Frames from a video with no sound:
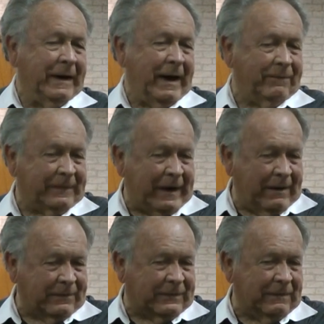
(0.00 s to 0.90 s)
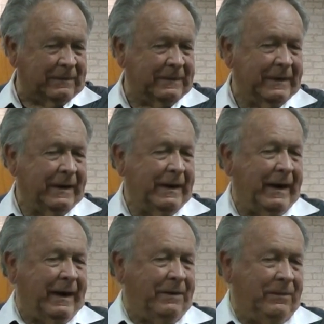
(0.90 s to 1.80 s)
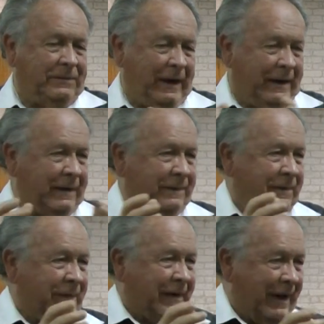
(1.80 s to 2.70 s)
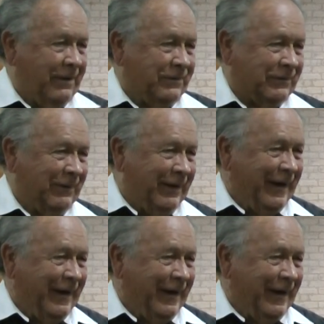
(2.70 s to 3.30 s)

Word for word: have a council and you take it to the council.